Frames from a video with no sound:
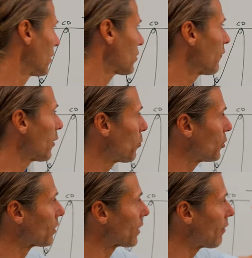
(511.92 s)
So if you
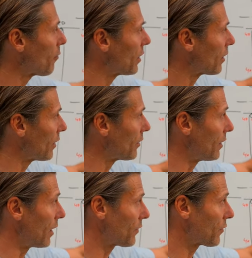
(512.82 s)
put the carabiner at
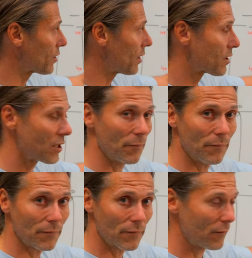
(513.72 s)
the end of the
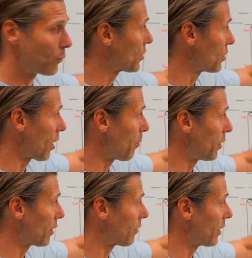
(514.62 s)
system, which is up
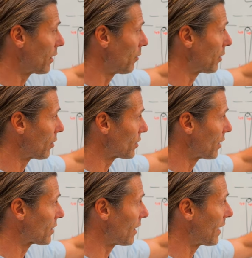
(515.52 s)
here right now, because
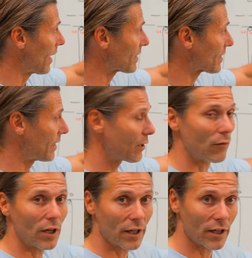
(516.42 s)
that's the last thing
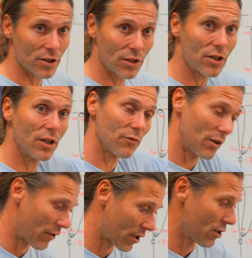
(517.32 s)
where there's a change of
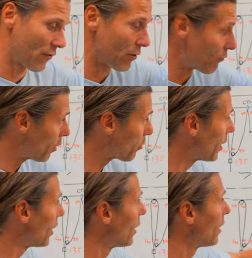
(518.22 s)
direction of the rope,
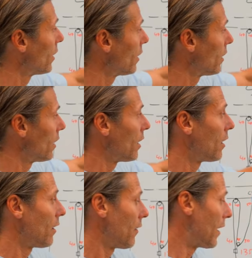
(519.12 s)

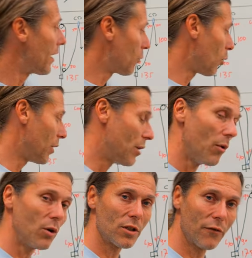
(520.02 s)
then it will be the
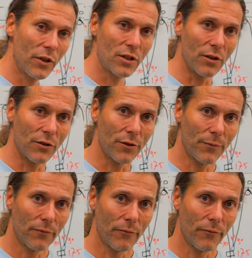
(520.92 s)
most efficient.